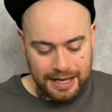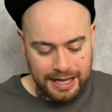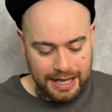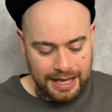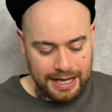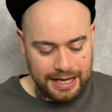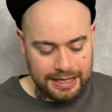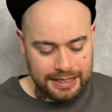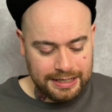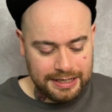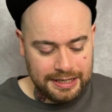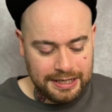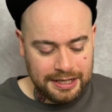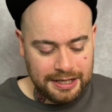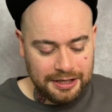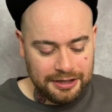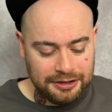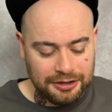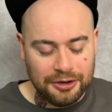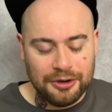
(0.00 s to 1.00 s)
and
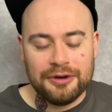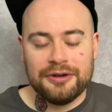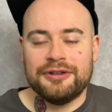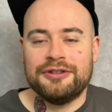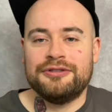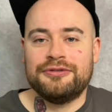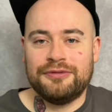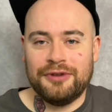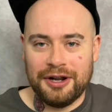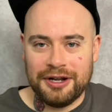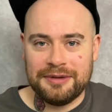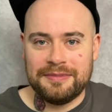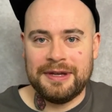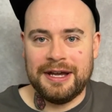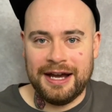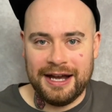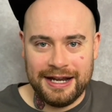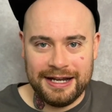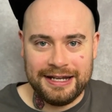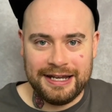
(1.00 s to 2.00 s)
Logan's running
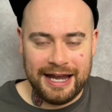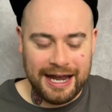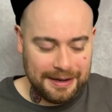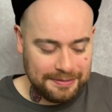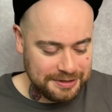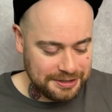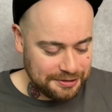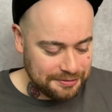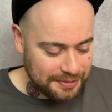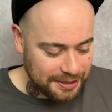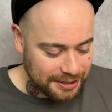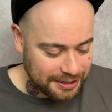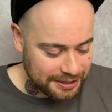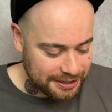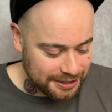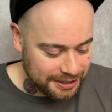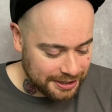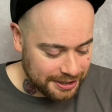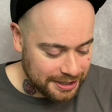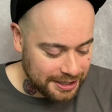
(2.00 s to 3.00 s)
behind Captain
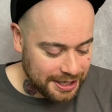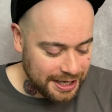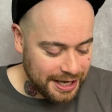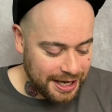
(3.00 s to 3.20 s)
America,